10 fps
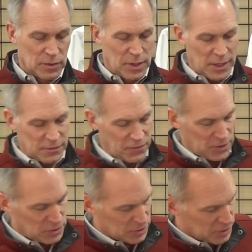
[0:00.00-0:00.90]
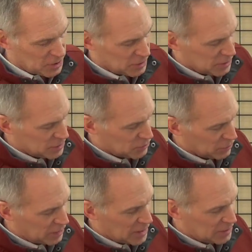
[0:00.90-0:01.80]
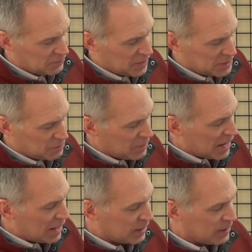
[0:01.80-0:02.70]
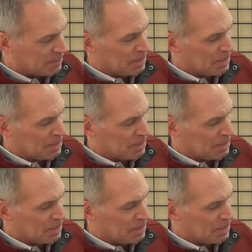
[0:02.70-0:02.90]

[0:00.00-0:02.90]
nice features are it's really nice vented back.